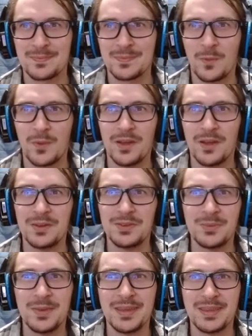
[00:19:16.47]
Why are
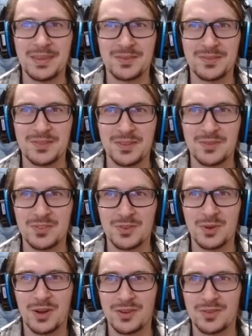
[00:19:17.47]
you making yourself so
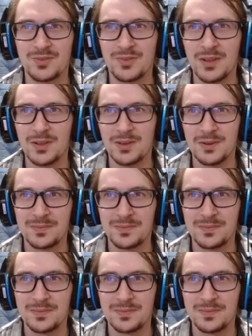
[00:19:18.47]
hard to follow?